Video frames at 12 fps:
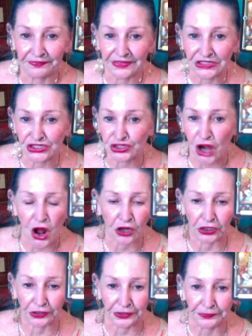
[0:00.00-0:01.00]
the
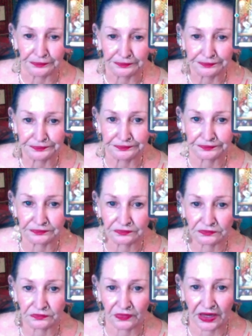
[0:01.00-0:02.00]
staller,
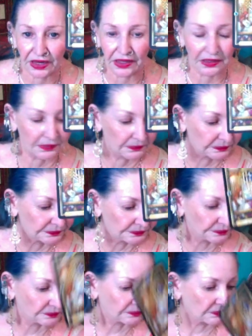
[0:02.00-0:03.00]
okay,
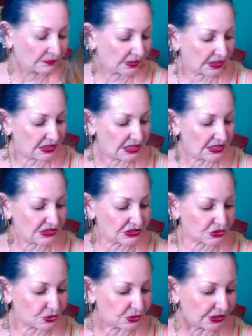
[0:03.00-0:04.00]
he
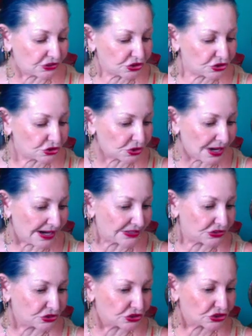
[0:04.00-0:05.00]
is going to try
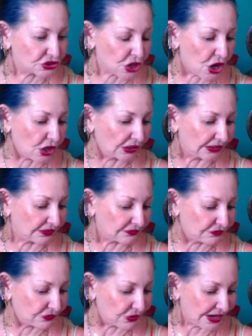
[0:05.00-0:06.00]
to stall it
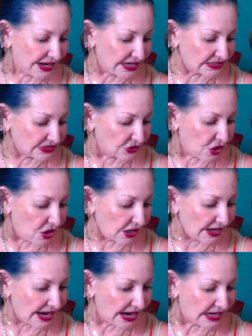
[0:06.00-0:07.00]
for as
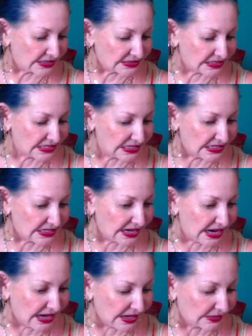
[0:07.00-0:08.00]
long as he
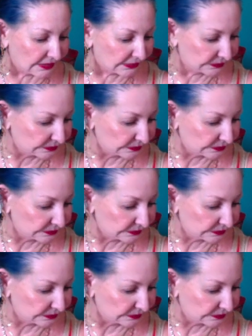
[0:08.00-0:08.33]
can.